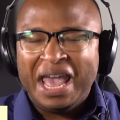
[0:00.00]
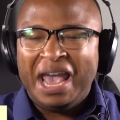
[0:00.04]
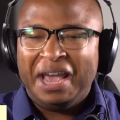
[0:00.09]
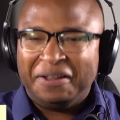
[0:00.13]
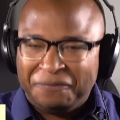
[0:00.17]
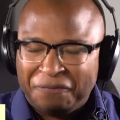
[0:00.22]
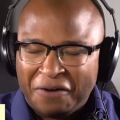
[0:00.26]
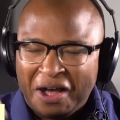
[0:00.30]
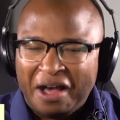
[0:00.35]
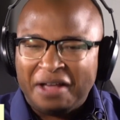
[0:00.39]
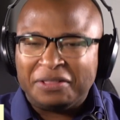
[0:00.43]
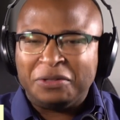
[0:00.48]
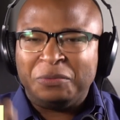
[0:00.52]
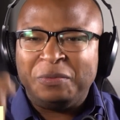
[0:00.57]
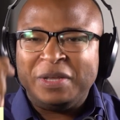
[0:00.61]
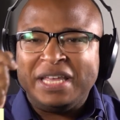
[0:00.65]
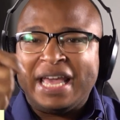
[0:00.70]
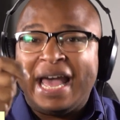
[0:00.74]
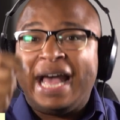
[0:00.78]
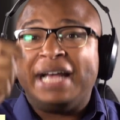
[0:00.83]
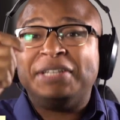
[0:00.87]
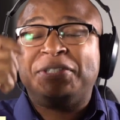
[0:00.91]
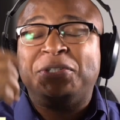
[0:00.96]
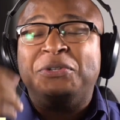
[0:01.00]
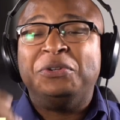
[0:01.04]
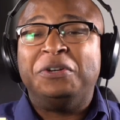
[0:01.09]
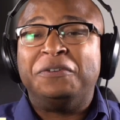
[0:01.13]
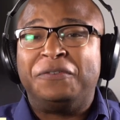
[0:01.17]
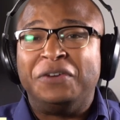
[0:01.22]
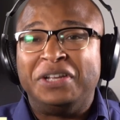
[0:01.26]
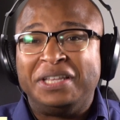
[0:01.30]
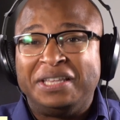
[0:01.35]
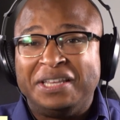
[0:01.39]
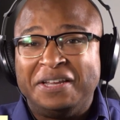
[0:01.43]
And, Father, we ask you to
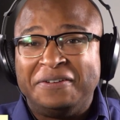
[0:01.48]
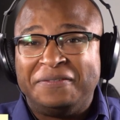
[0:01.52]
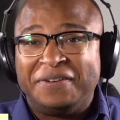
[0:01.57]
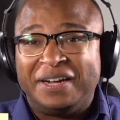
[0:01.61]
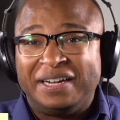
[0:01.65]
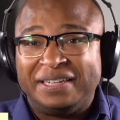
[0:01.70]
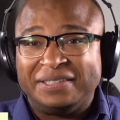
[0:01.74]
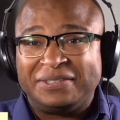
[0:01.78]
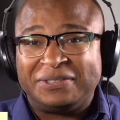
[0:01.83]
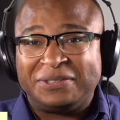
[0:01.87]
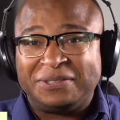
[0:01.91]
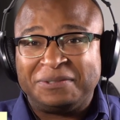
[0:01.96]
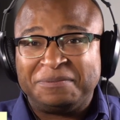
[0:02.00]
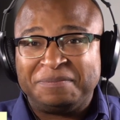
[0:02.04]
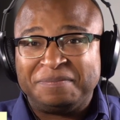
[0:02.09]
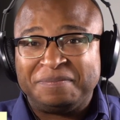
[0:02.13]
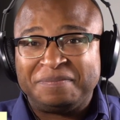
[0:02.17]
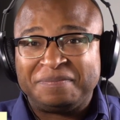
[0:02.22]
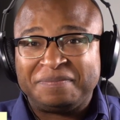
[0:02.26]
forgive us.